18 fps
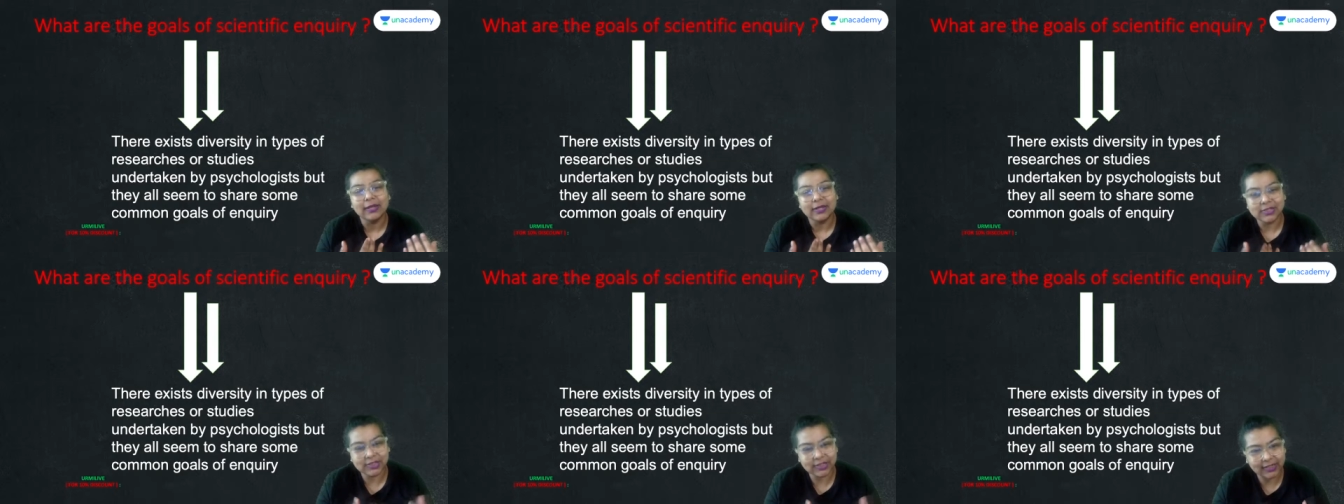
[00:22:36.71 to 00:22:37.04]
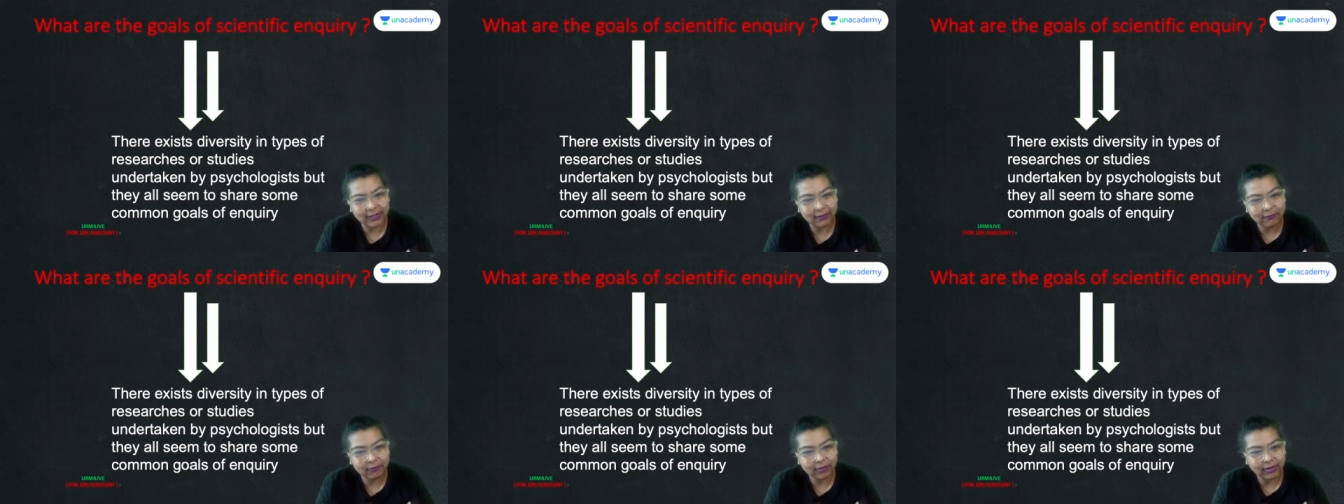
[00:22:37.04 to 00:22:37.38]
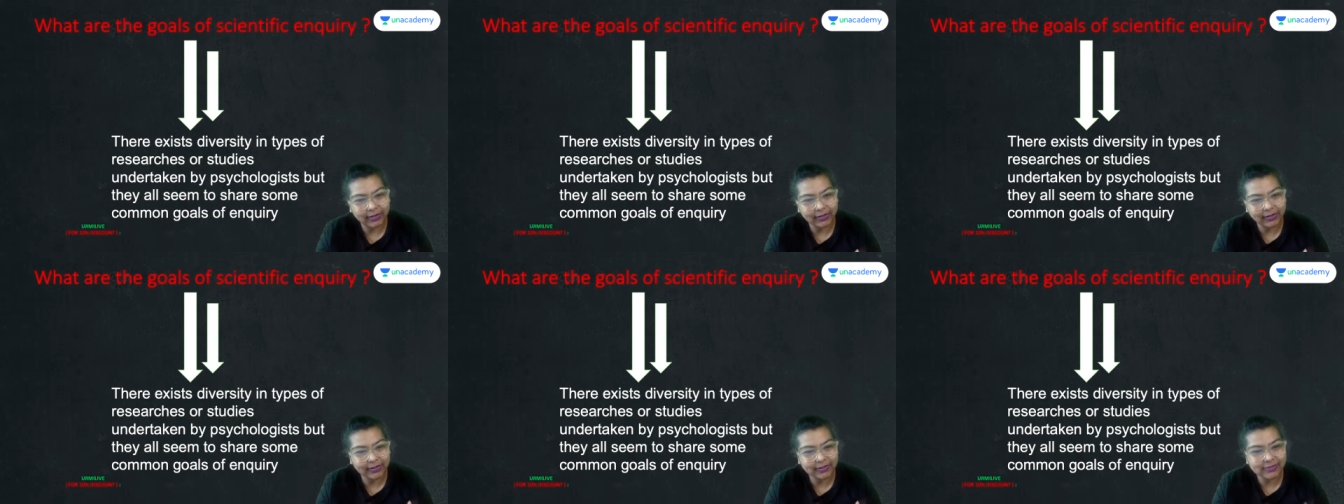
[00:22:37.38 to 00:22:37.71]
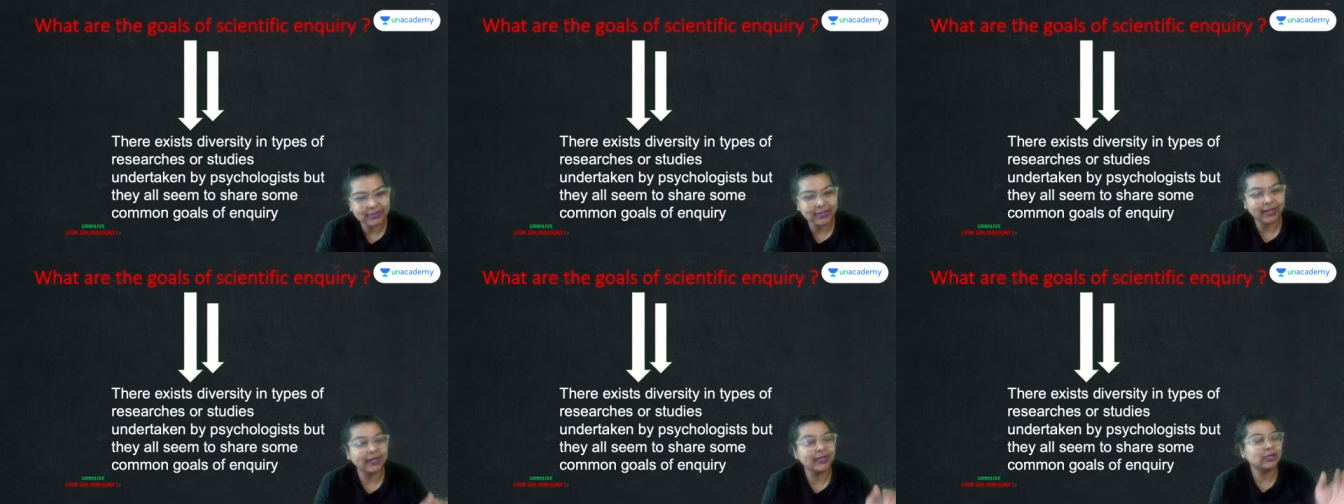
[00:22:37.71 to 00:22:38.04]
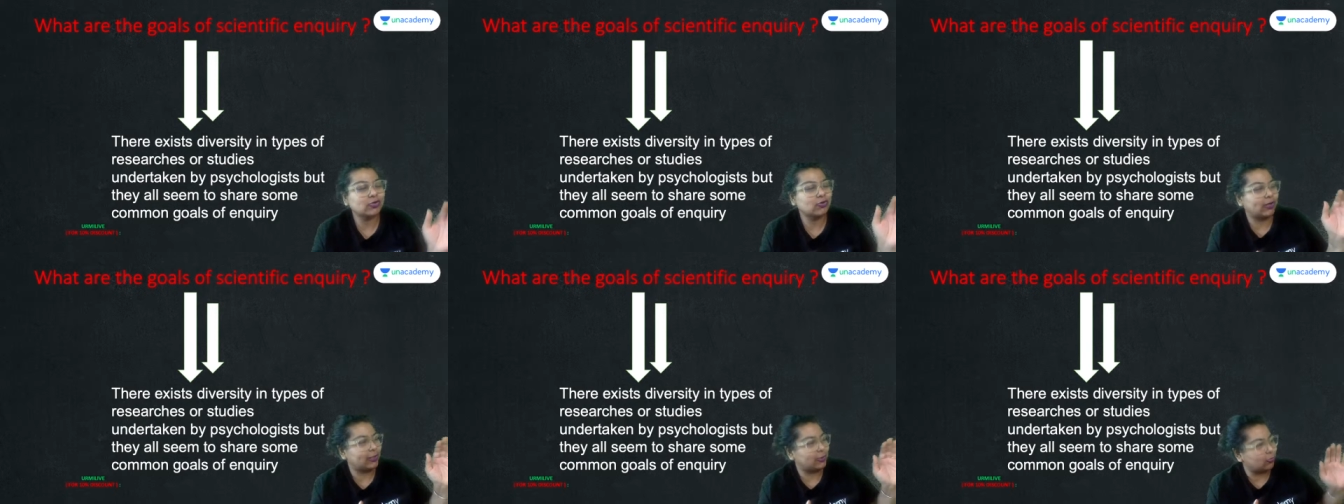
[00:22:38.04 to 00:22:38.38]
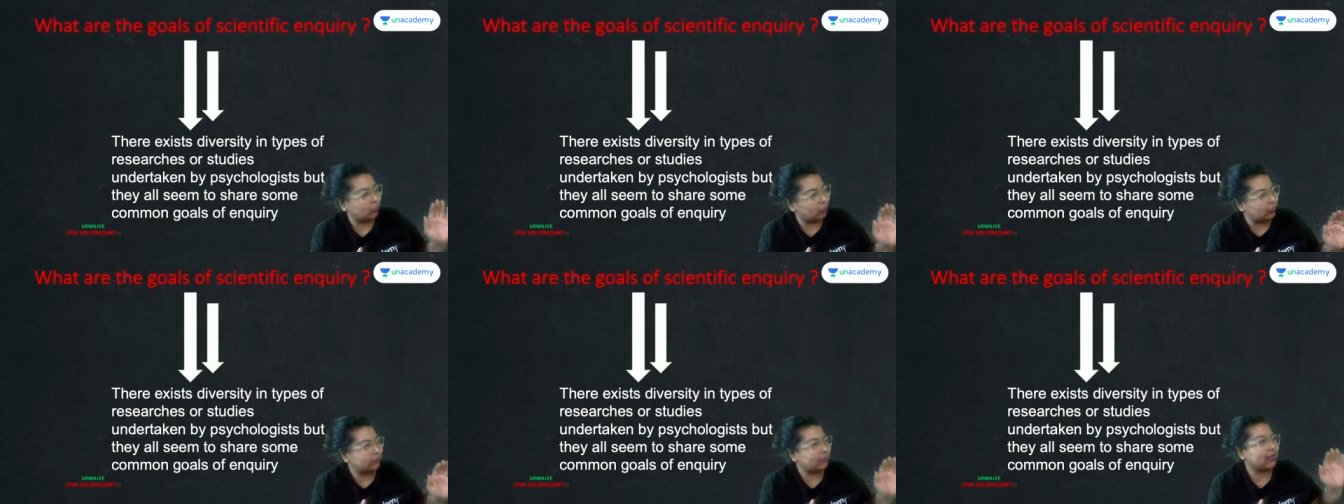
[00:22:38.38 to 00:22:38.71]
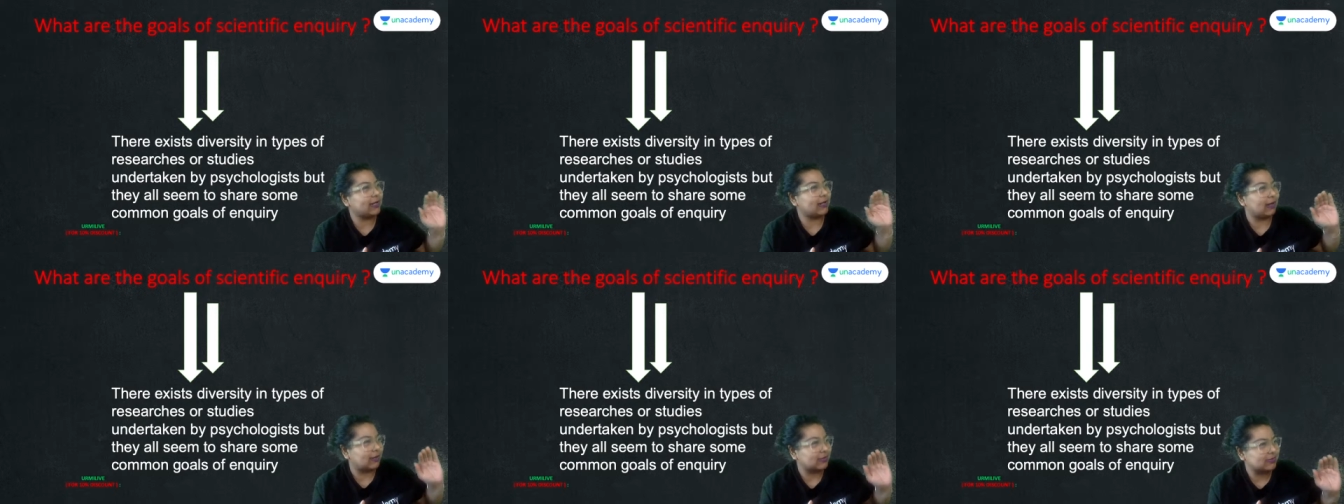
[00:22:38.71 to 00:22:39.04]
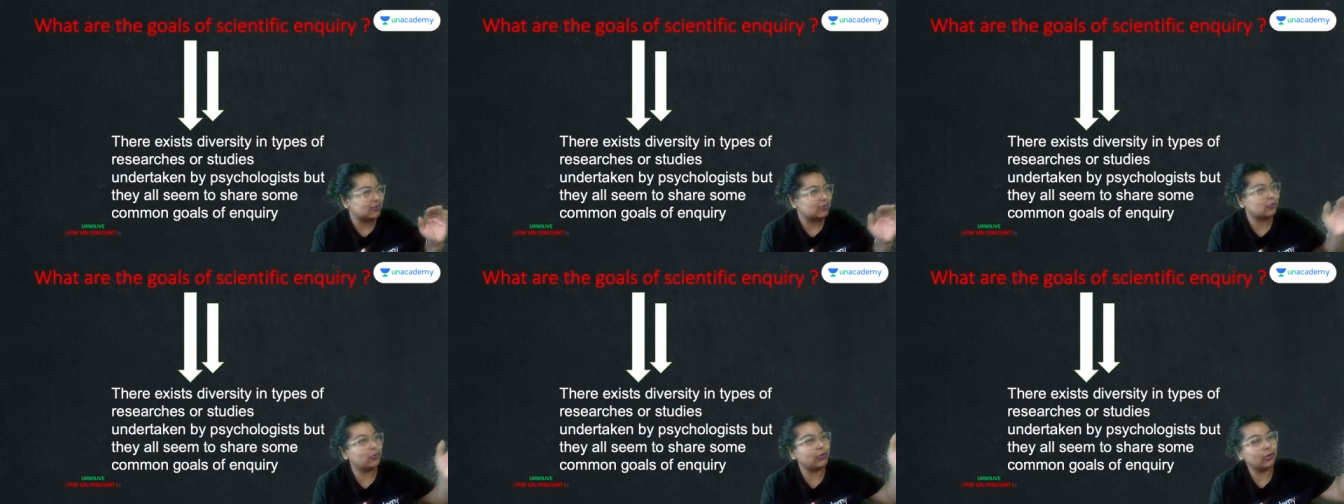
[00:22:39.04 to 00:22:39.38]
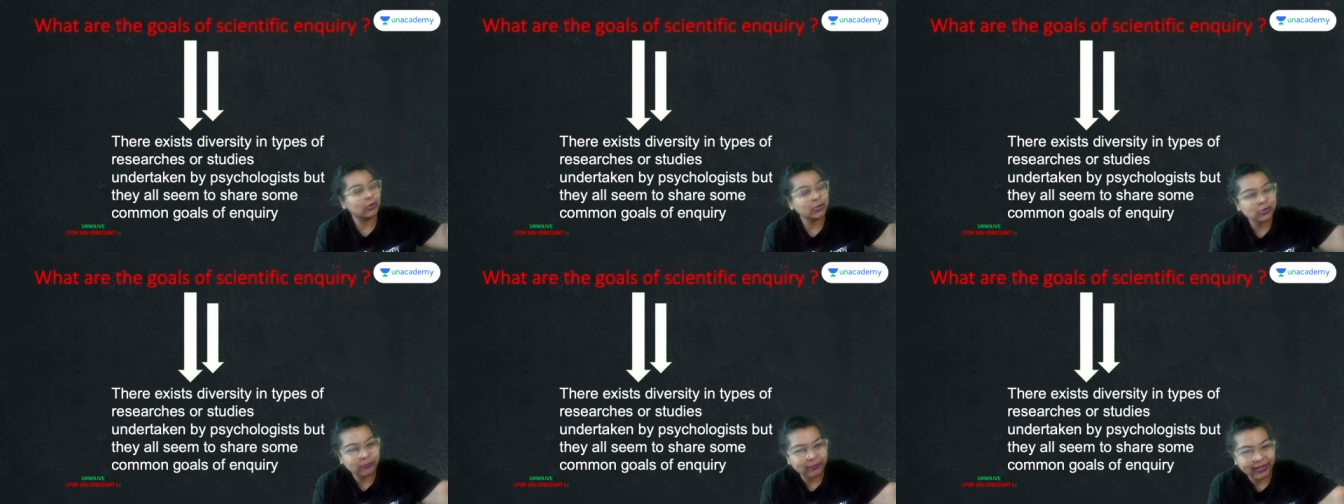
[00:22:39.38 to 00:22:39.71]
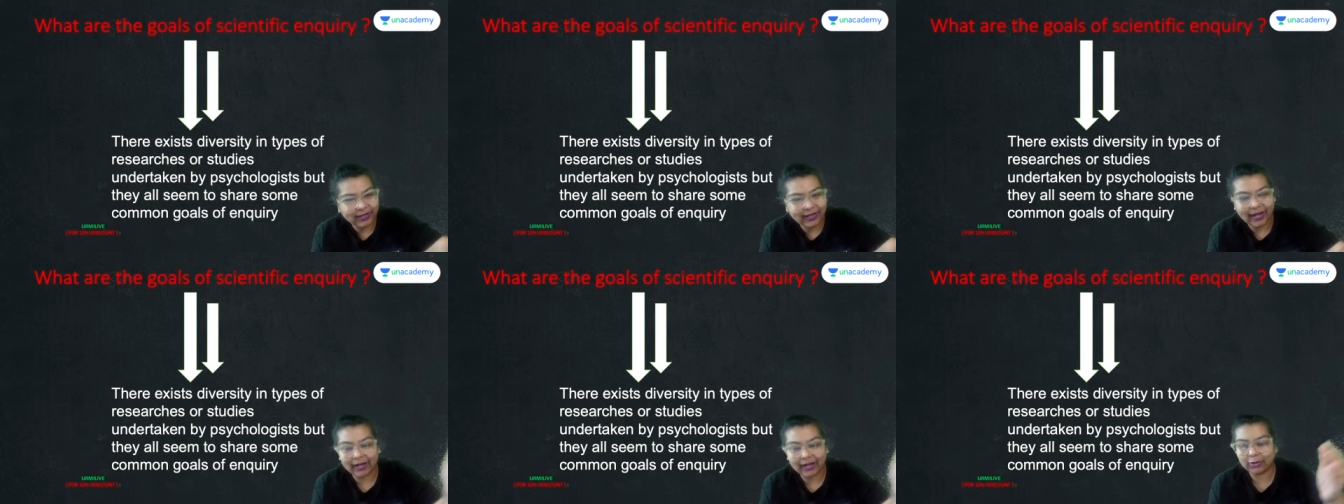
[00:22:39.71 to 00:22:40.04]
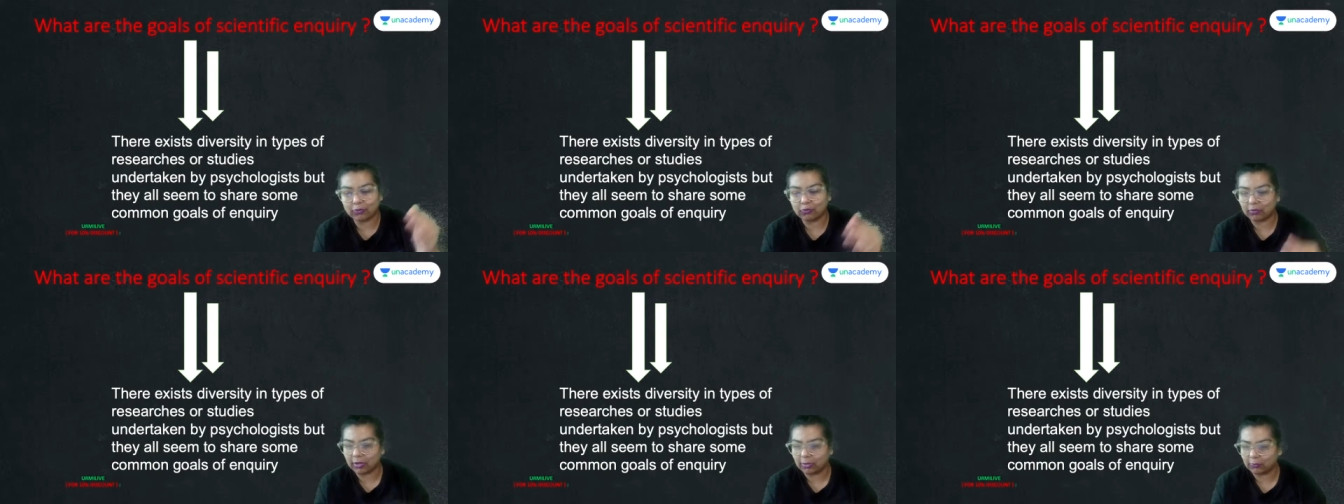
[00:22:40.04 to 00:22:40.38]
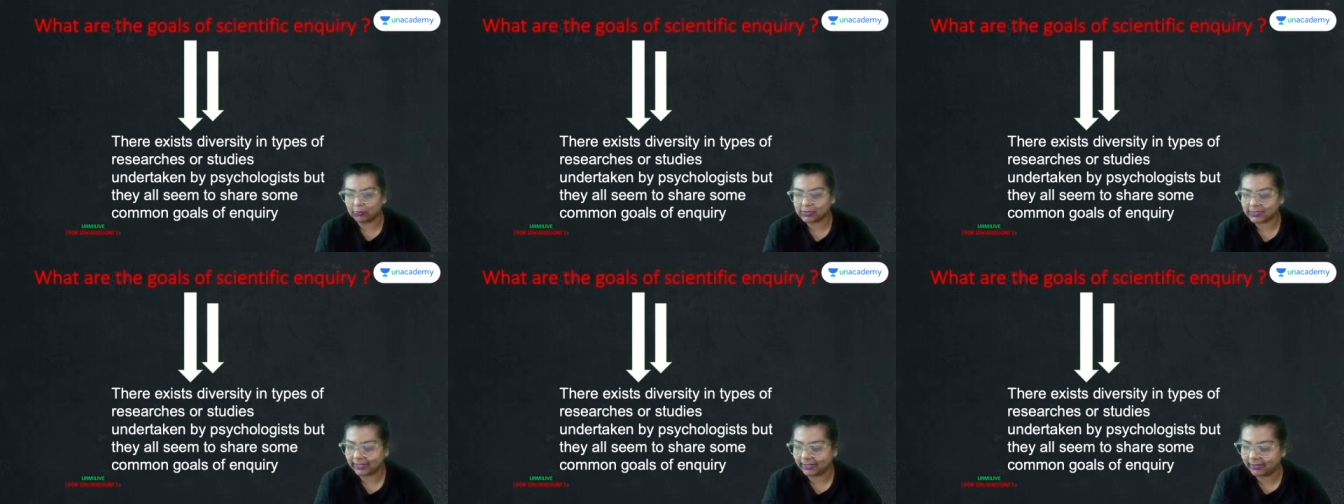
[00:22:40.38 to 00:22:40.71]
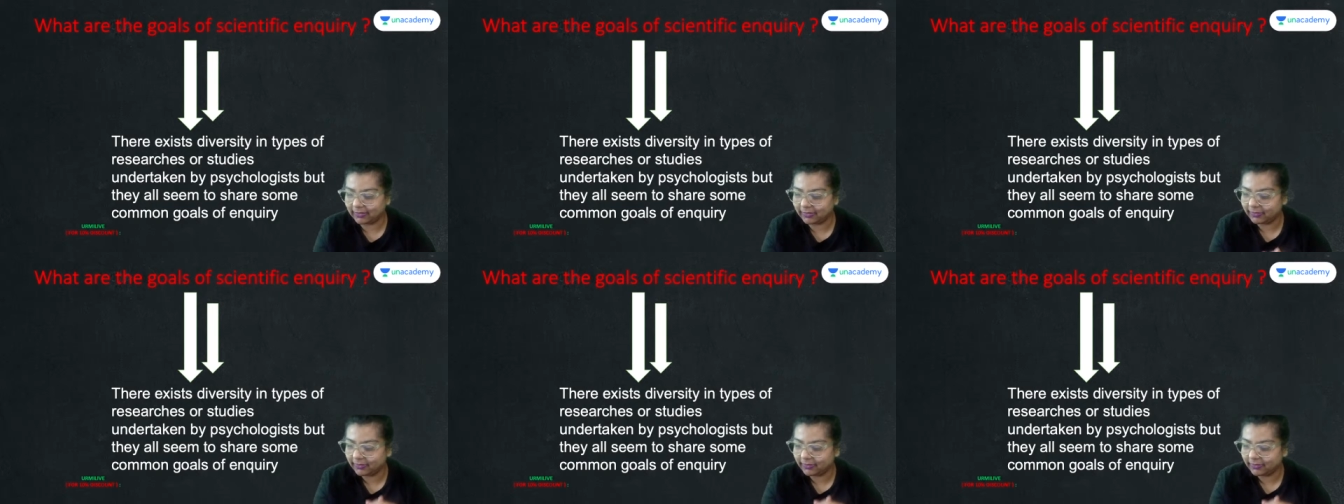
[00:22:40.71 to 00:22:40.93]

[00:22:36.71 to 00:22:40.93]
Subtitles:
She came running inside. So I told my class is going on. So my dad took outside.